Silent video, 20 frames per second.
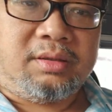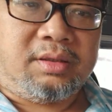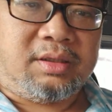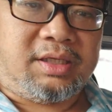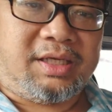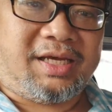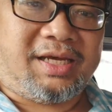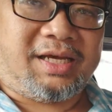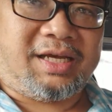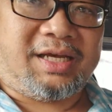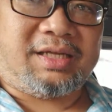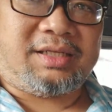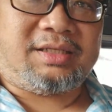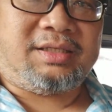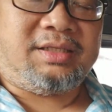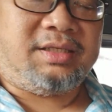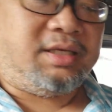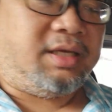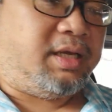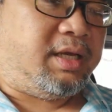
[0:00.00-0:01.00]

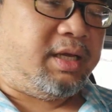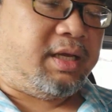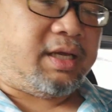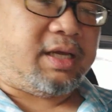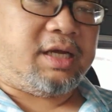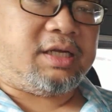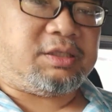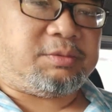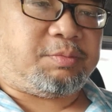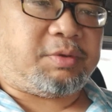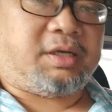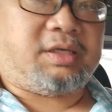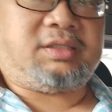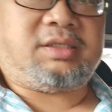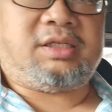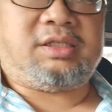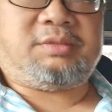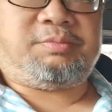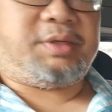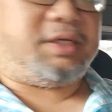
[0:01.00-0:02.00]
yes air sprung
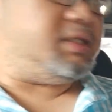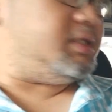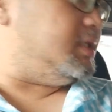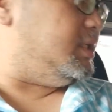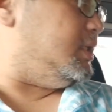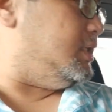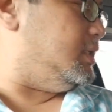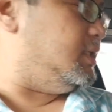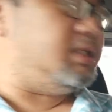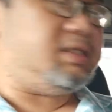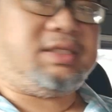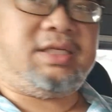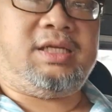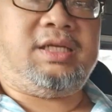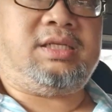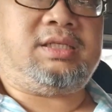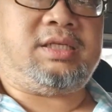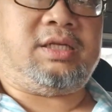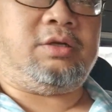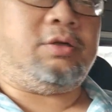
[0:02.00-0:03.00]
suspension
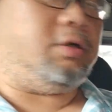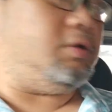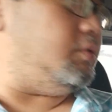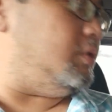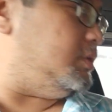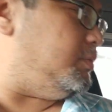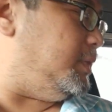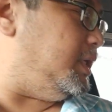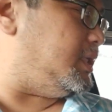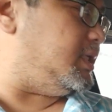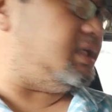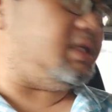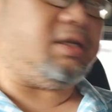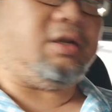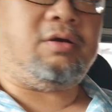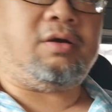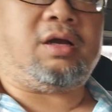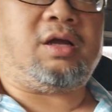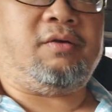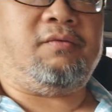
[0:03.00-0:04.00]
seats and all which makes it a
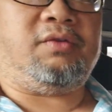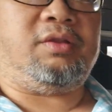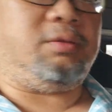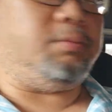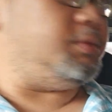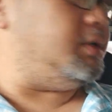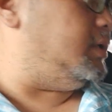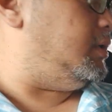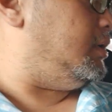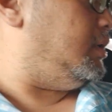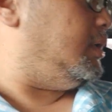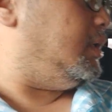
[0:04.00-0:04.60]
lot comfortable